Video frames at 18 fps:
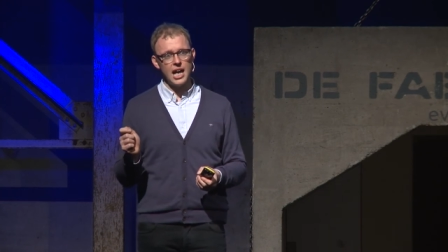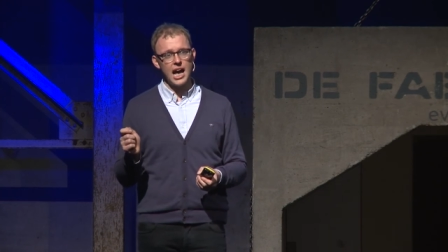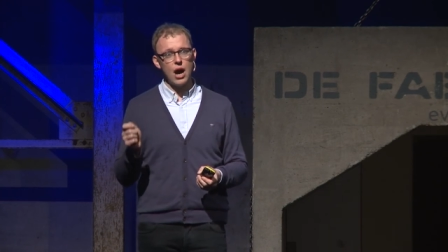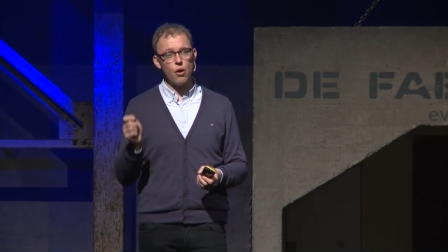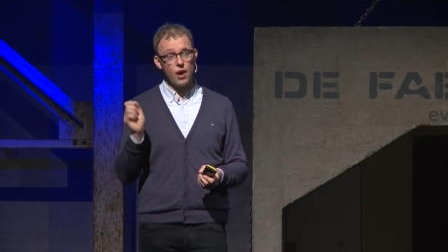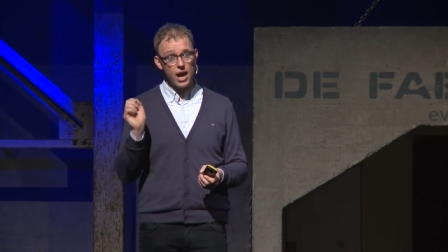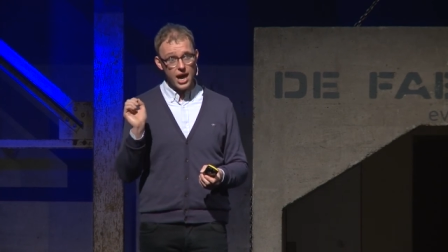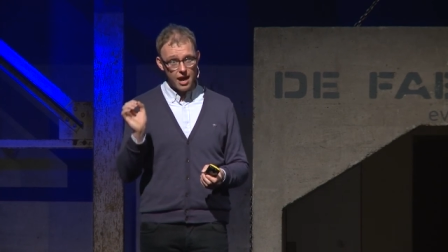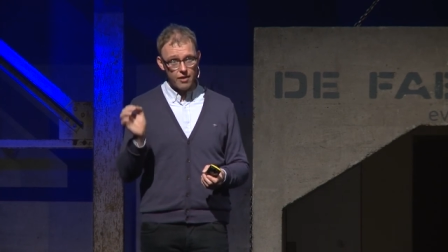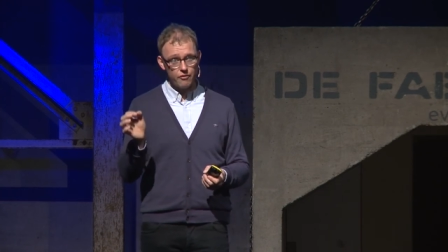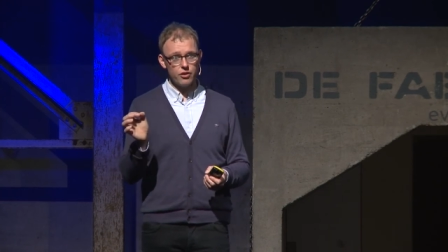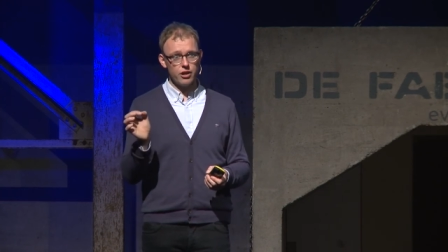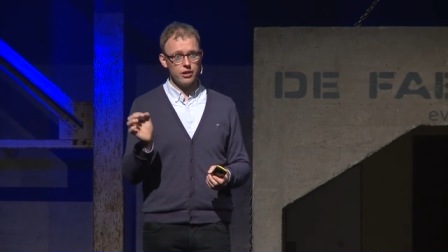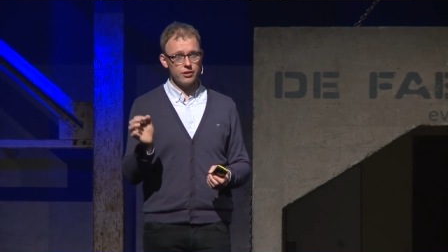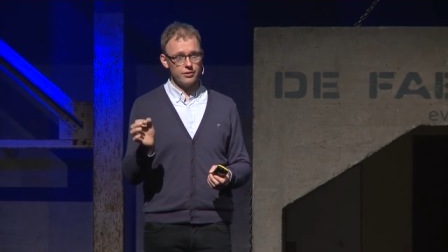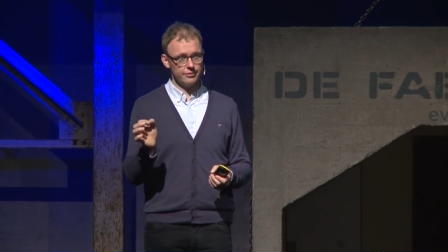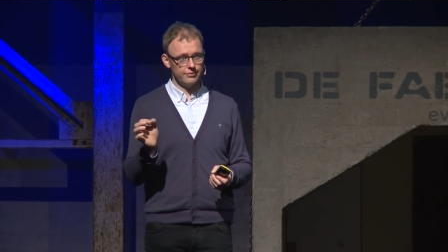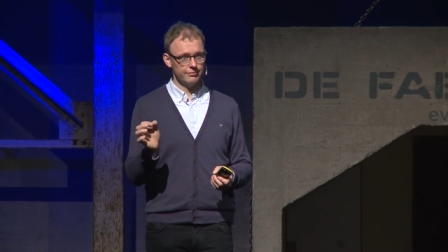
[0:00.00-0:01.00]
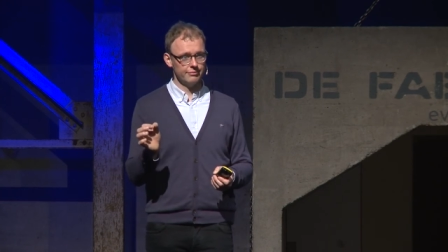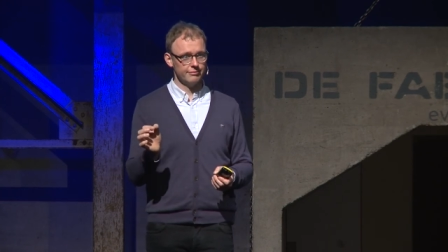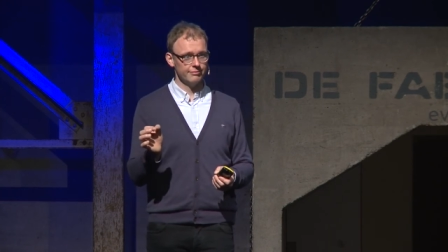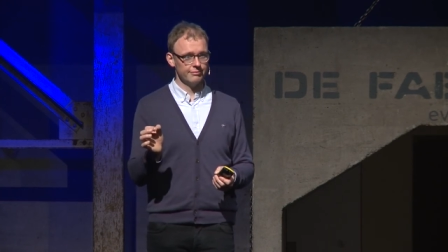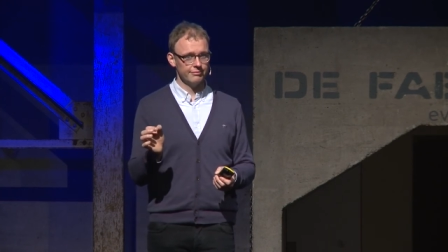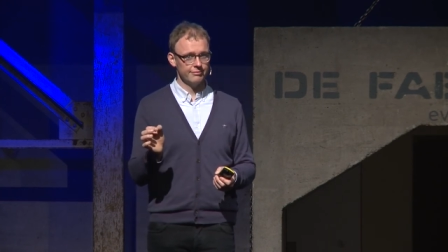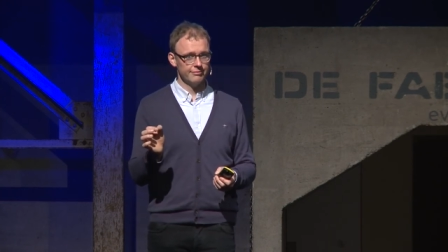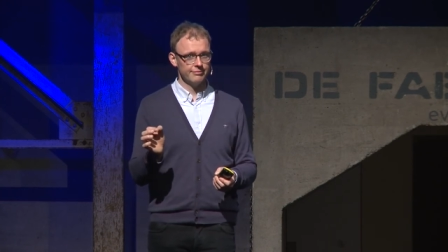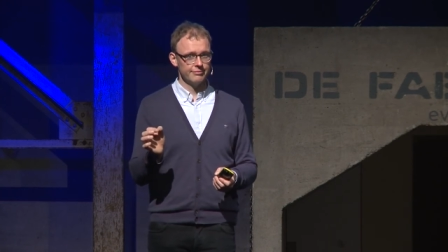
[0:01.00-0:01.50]
However,
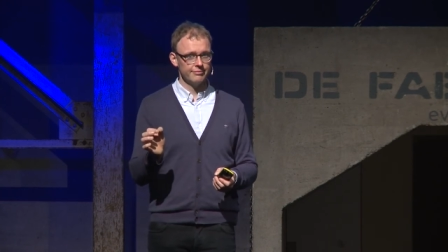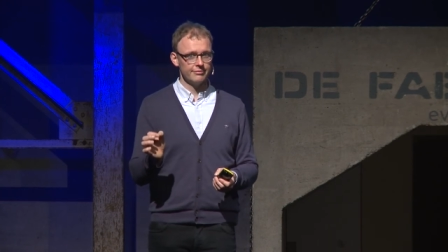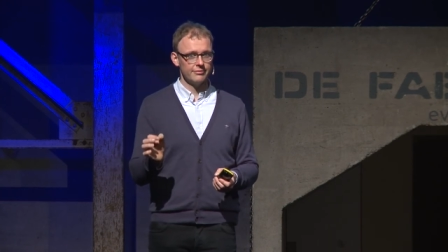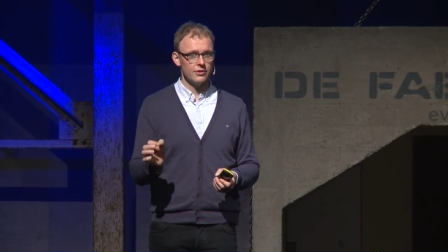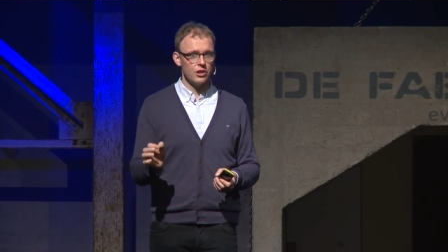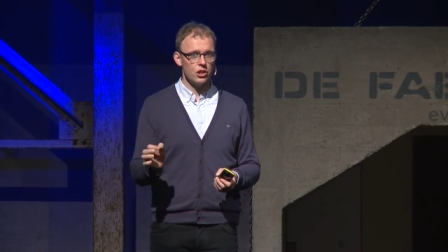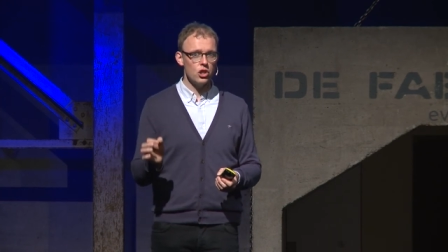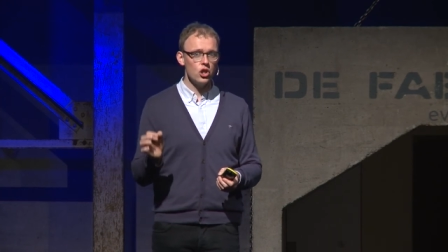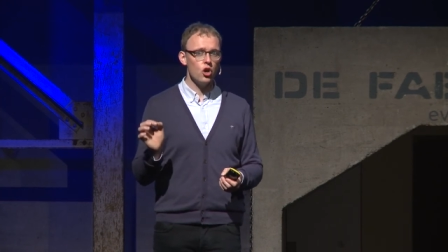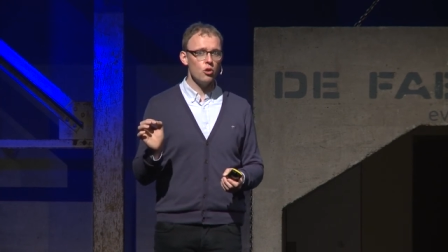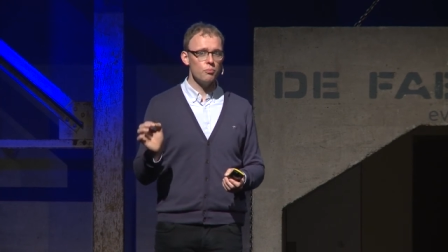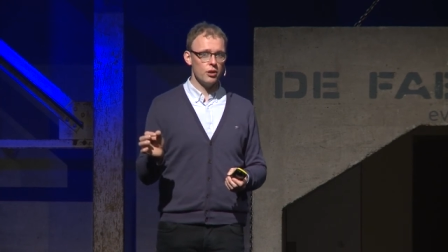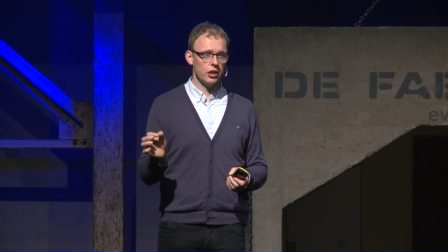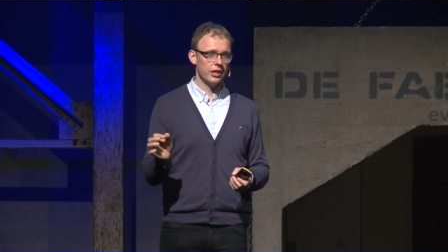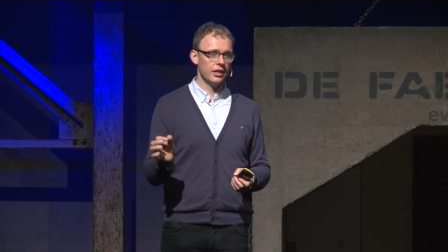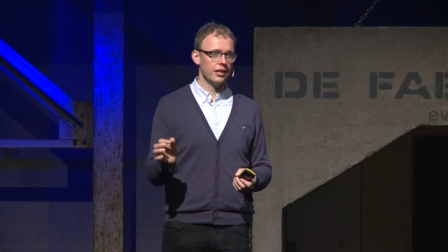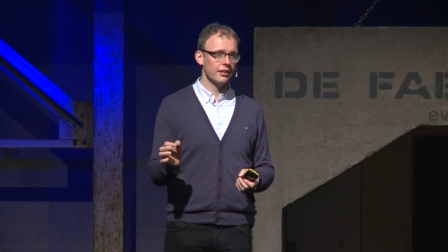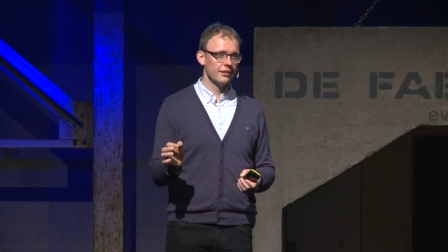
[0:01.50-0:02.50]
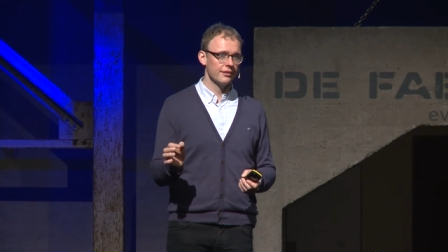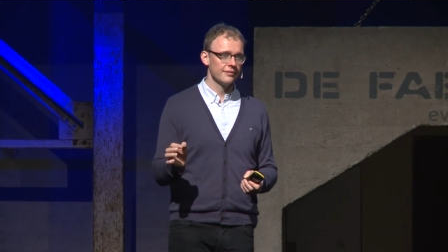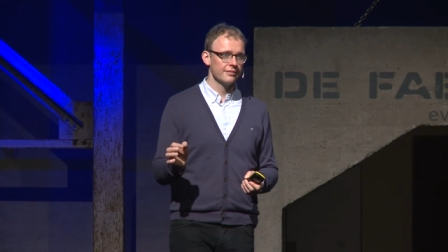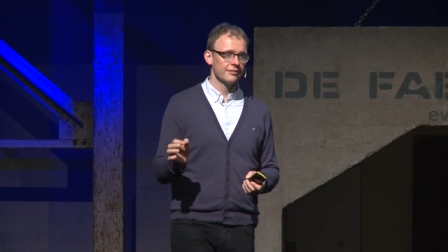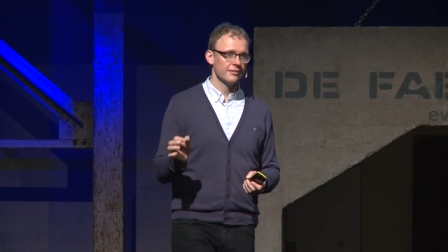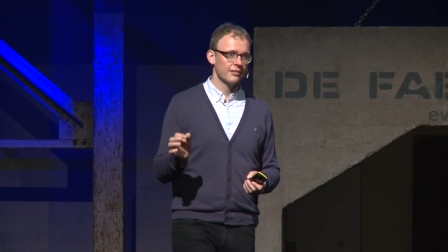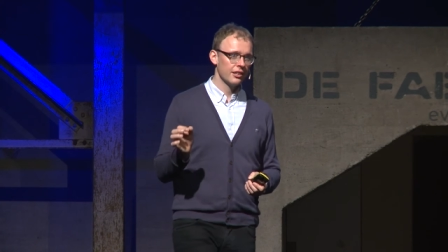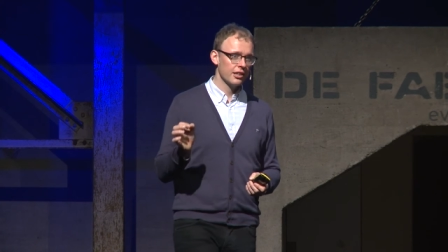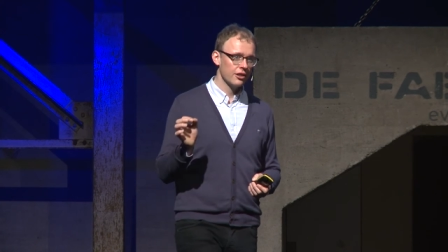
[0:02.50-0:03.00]
nobody
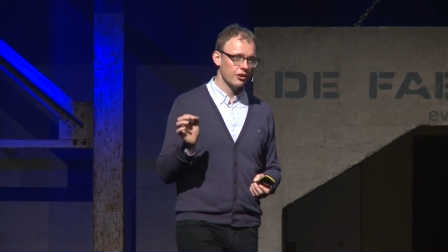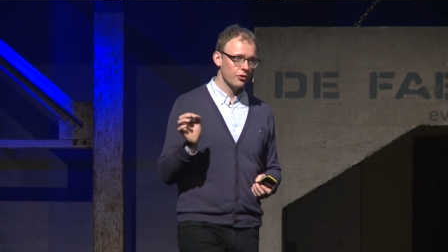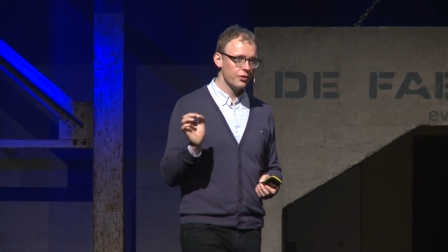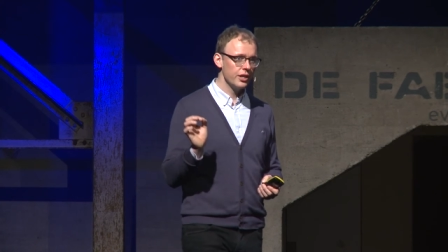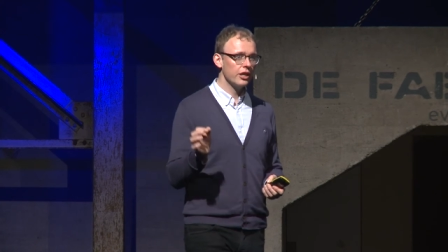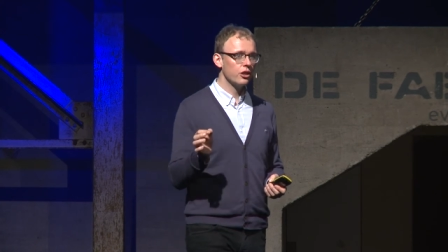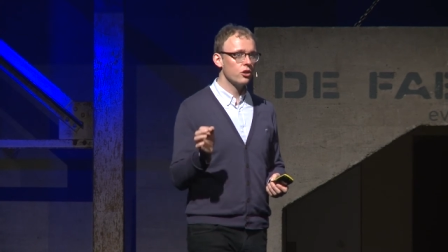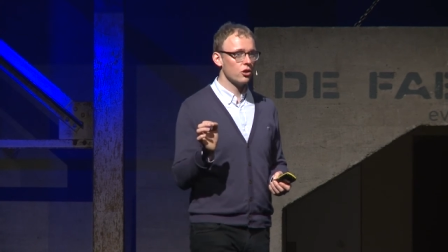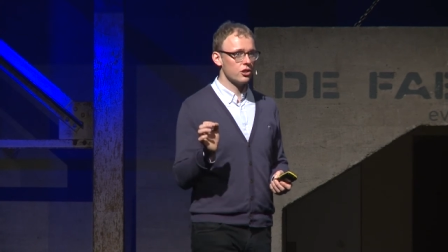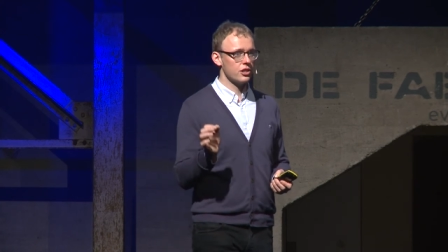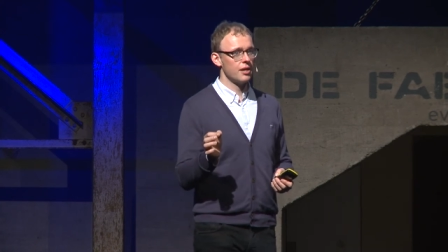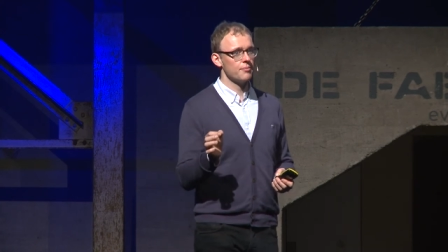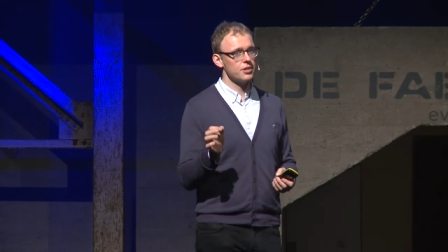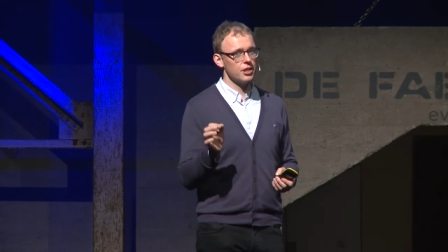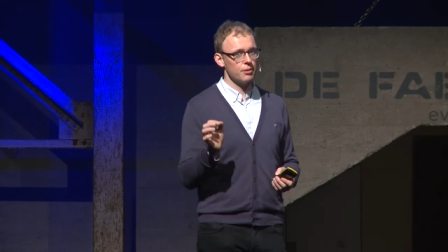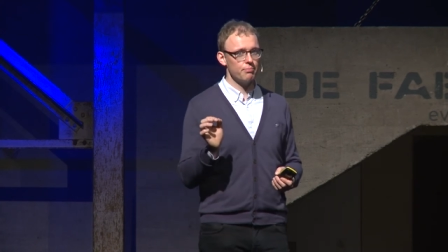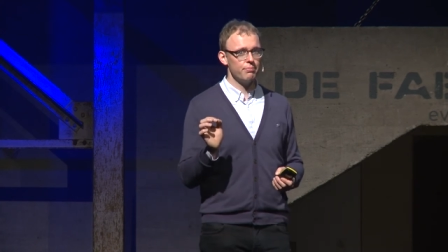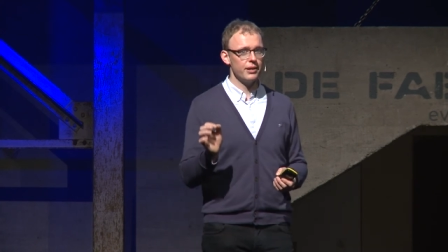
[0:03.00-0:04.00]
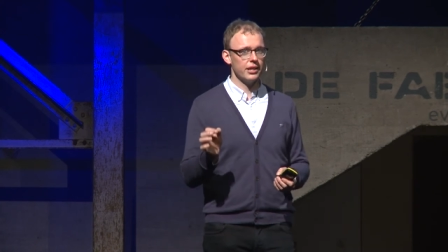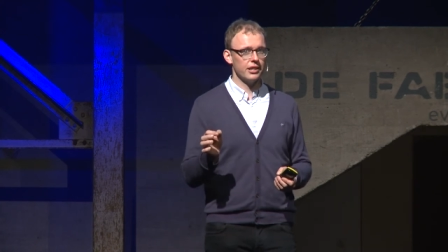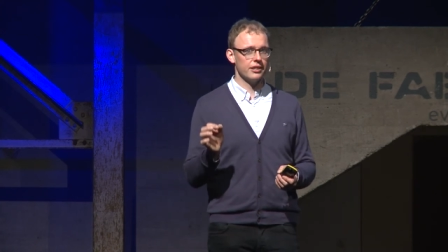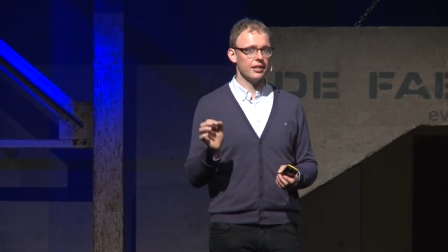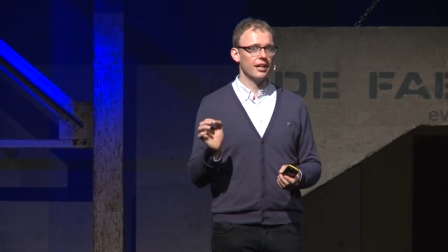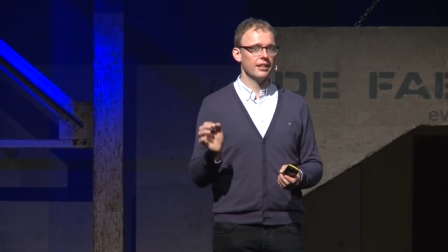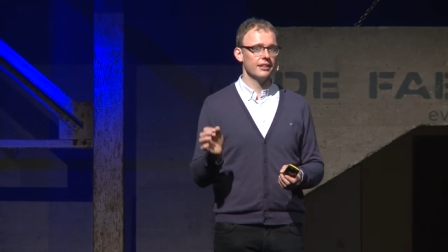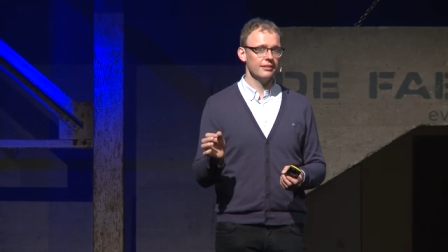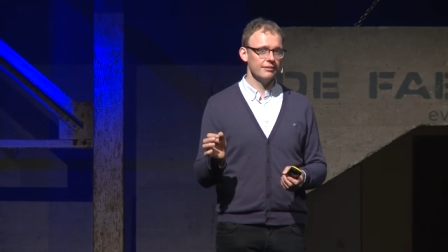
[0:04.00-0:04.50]
really got something big
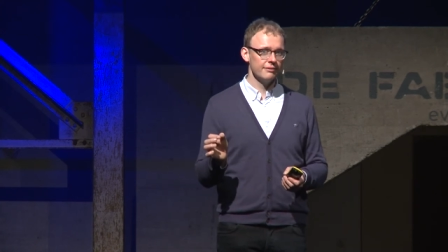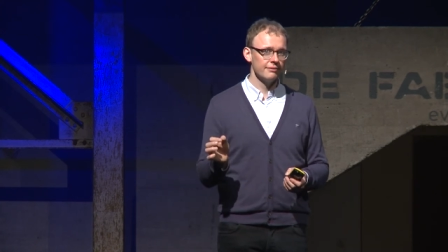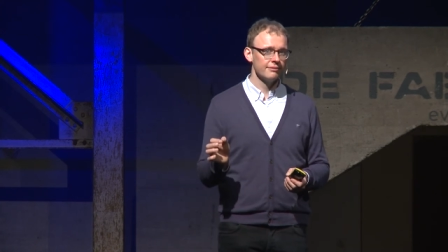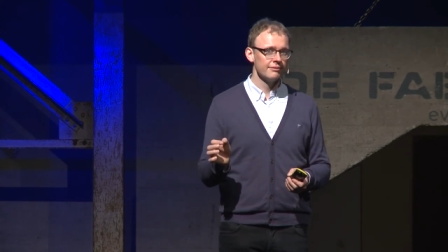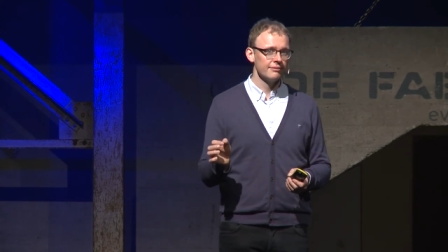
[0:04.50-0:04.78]
done